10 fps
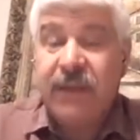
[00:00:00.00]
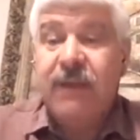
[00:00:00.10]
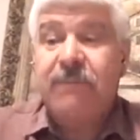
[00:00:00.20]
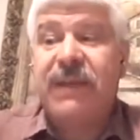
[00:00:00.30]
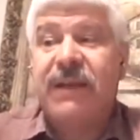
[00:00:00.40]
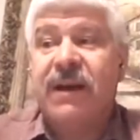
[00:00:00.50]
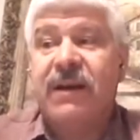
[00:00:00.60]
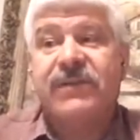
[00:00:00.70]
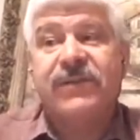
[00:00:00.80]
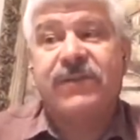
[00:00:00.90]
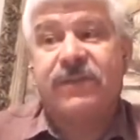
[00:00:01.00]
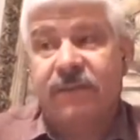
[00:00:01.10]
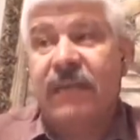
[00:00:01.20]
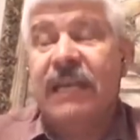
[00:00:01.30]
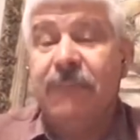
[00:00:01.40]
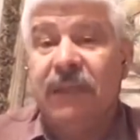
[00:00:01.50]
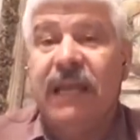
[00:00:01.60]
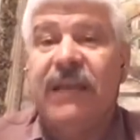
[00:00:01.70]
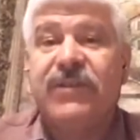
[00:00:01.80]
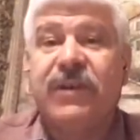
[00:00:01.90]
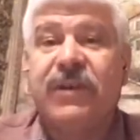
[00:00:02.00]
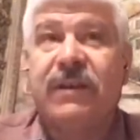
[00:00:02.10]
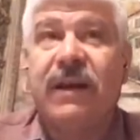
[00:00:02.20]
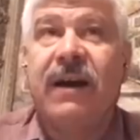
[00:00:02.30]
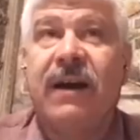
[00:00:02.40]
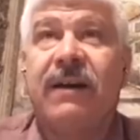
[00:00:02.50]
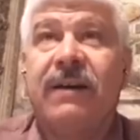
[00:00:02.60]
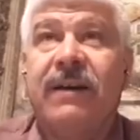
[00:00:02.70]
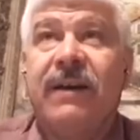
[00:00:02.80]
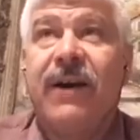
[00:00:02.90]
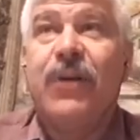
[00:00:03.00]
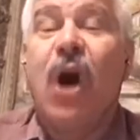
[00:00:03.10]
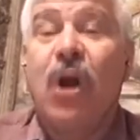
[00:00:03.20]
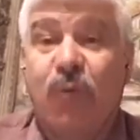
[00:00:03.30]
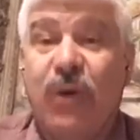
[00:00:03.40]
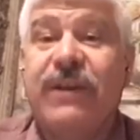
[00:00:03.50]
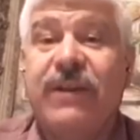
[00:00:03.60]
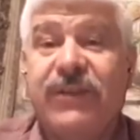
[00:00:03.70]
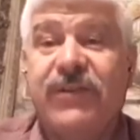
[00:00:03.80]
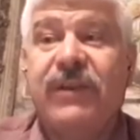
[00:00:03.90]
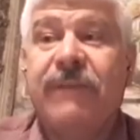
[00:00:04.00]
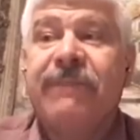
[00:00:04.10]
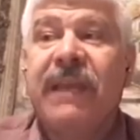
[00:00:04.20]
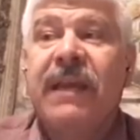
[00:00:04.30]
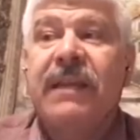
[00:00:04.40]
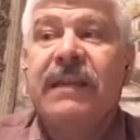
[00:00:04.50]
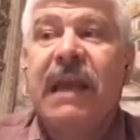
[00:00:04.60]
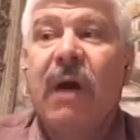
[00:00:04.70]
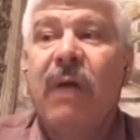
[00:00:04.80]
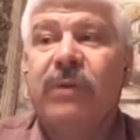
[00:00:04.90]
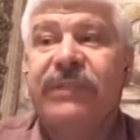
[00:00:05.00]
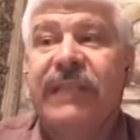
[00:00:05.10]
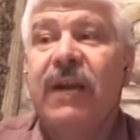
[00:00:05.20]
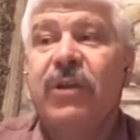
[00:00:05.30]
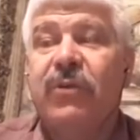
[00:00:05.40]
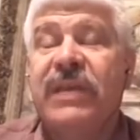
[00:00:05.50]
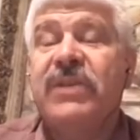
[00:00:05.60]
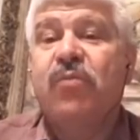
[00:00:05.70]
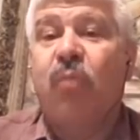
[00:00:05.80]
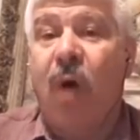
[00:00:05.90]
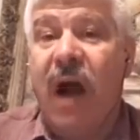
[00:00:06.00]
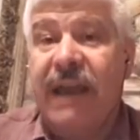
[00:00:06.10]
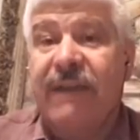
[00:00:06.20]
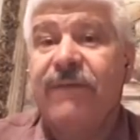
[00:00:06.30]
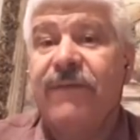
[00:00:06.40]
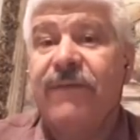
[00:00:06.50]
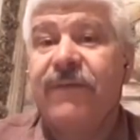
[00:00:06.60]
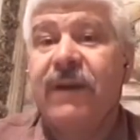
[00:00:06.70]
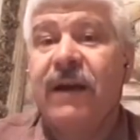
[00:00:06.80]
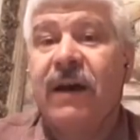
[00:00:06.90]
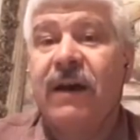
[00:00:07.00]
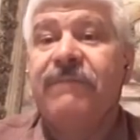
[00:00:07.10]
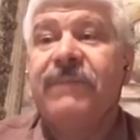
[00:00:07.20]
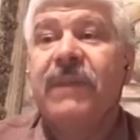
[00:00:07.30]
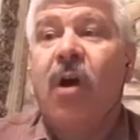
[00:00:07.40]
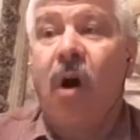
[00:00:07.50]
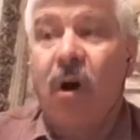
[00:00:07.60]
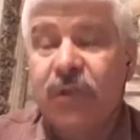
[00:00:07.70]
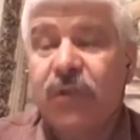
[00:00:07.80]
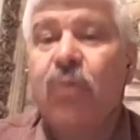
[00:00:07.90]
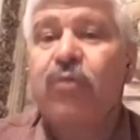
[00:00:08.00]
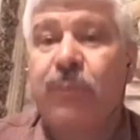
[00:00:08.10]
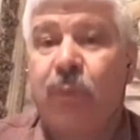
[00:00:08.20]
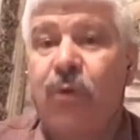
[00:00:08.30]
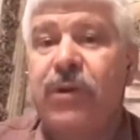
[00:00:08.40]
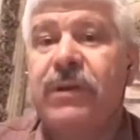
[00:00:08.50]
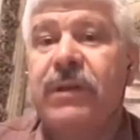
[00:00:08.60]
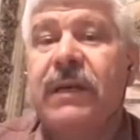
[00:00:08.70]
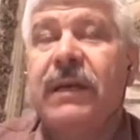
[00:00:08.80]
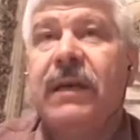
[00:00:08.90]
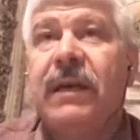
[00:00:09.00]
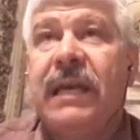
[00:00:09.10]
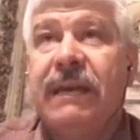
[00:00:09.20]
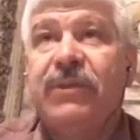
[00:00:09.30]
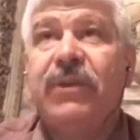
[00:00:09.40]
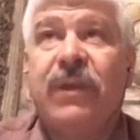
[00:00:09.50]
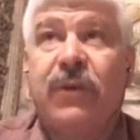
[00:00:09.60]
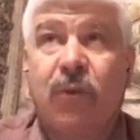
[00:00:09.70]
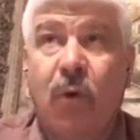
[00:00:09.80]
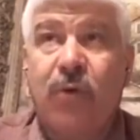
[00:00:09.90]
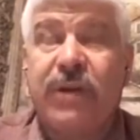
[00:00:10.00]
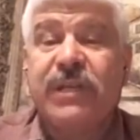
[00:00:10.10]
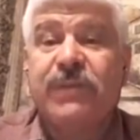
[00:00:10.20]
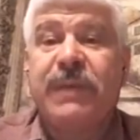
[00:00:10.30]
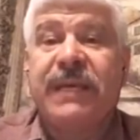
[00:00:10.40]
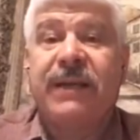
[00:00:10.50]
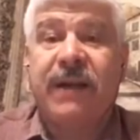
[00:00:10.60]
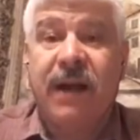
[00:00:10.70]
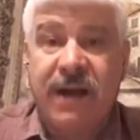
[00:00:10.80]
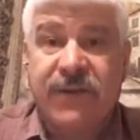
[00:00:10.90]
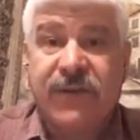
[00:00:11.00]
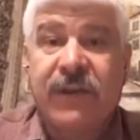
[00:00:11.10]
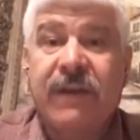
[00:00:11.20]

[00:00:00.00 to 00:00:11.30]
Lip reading: because he molested a non-witness. Now, I will tell you, his wife also reported him to the authorities because